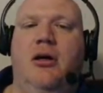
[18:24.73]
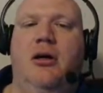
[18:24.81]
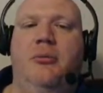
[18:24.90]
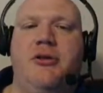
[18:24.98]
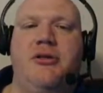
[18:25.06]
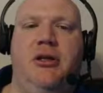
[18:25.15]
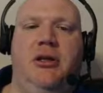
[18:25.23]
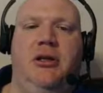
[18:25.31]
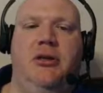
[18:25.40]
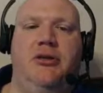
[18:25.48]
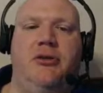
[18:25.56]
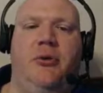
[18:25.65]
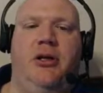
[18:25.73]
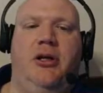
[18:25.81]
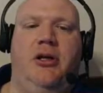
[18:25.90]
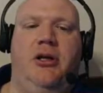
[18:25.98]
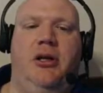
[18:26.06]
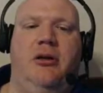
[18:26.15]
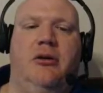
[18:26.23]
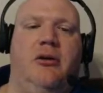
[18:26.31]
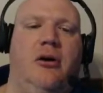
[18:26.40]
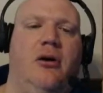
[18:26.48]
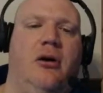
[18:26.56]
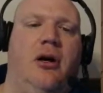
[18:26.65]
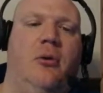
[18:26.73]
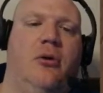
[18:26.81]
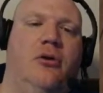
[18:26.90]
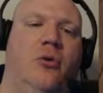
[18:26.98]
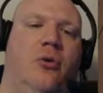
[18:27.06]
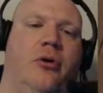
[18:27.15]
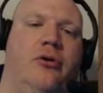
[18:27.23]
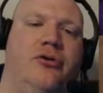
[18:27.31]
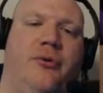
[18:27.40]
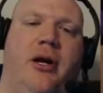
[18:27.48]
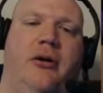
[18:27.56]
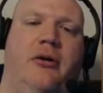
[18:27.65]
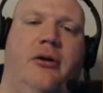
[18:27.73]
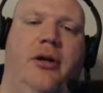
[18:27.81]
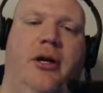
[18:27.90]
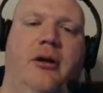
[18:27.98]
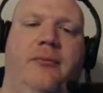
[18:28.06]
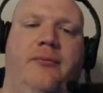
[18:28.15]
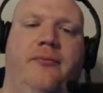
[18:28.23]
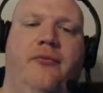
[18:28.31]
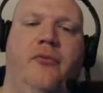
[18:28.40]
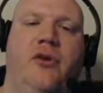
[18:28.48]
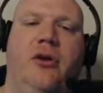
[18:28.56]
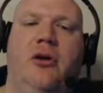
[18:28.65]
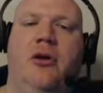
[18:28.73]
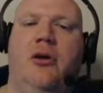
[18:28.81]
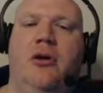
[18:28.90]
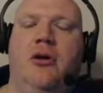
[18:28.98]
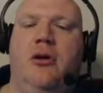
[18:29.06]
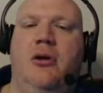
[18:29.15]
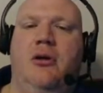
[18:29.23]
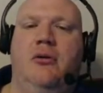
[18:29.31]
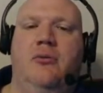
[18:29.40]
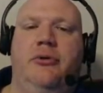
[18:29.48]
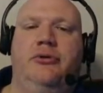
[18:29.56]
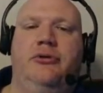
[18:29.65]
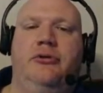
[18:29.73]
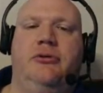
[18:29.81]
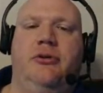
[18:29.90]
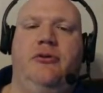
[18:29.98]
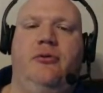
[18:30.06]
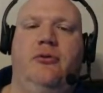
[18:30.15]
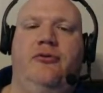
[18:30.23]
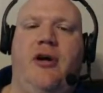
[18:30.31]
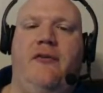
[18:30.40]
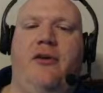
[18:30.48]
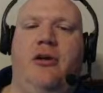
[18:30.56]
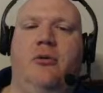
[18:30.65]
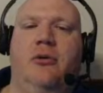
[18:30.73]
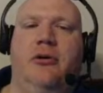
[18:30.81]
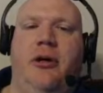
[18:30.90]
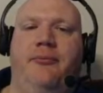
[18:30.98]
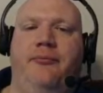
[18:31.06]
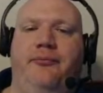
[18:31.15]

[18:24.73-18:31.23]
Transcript: Let's see. So here are our corners right there. 1, 2, 3, 4, 5, and a corner. Yep.